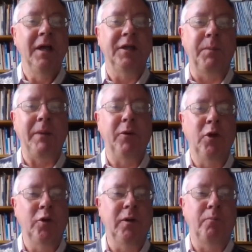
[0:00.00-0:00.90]
The people
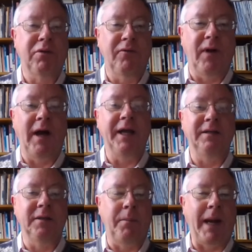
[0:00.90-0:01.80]
who provide
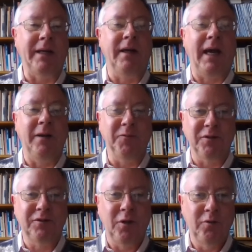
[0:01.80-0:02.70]
the bank account
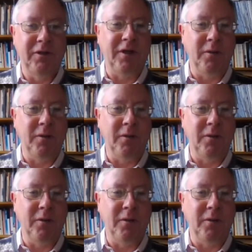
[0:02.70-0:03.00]
to the